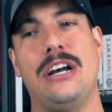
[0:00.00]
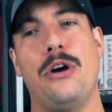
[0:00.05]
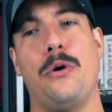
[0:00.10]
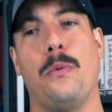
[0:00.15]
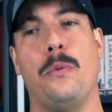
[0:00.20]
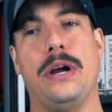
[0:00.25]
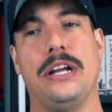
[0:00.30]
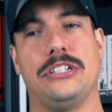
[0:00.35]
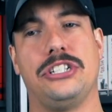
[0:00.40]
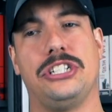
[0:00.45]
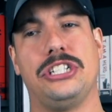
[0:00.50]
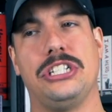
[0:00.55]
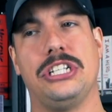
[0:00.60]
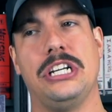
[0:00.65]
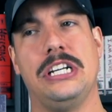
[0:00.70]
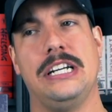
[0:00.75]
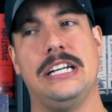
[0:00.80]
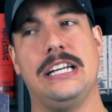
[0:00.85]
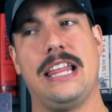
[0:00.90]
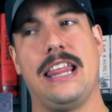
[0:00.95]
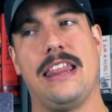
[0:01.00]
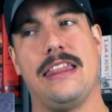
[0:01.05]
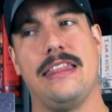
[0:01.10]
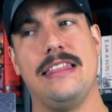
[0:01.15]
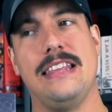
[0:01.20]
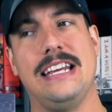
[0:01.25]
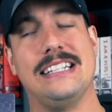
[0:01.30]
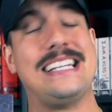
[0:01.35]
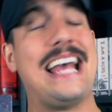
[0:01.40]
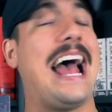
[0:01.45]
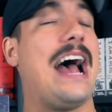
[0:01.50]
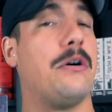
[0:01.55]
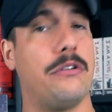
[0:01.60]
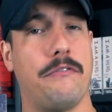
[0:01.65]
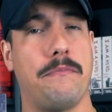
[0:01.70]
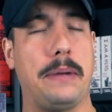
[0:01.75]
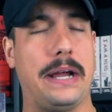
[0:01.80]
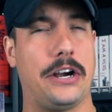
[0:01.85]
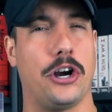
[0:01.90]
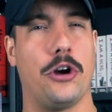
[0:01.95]
which the town
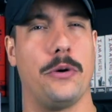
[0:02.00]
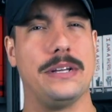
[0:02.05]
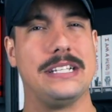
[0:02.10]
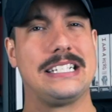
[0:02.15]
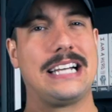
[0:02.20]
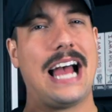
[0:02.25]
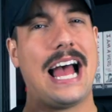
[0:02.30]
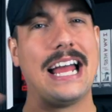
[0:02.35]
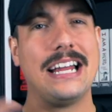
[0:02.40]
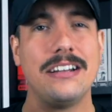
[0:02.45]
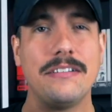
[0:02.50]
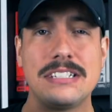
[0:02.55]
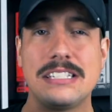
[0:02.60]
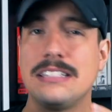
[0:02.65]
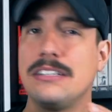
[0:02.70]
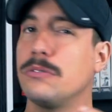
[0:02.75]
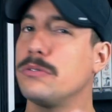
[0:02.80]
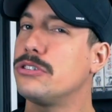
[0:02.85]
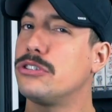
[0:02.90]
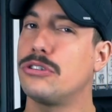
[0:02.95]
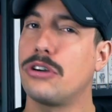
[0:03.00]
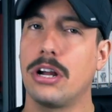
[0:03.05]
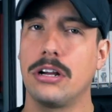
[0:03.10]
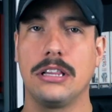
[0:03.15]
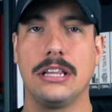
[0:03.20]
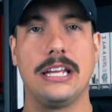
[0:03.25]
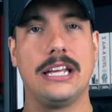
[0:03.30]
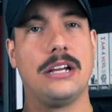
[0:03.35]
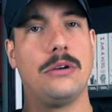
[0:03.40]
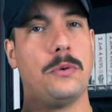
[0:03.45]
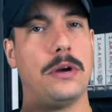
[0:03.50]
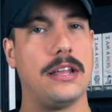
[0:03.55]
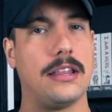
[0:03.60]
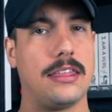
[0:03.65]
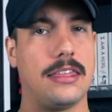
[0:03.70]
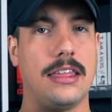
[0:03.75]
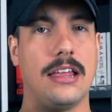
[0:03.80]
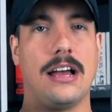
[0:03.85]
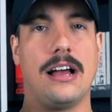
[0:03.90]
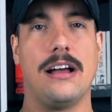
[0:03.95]
of Barrow is kind of still struggling
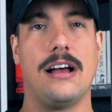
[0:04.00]
with